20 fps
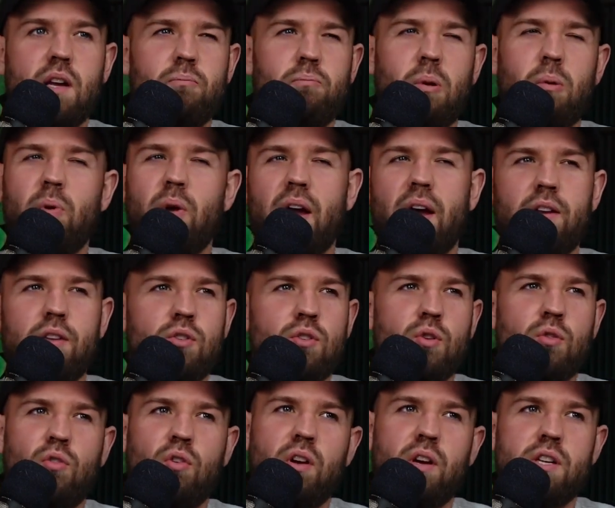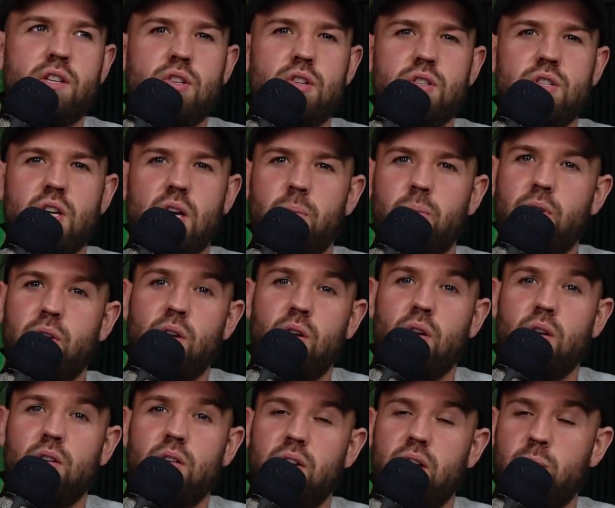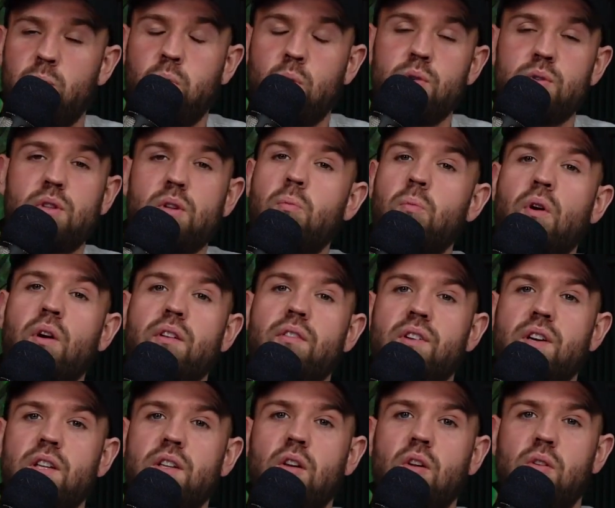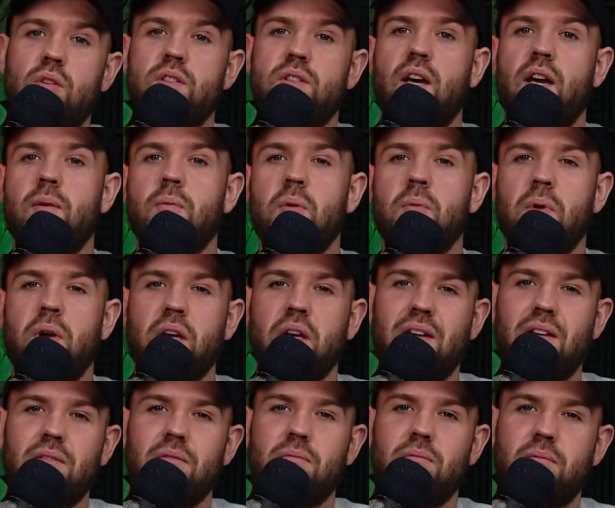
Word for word: people get a new relationship and they they post their boyfriend all the time, I'm like,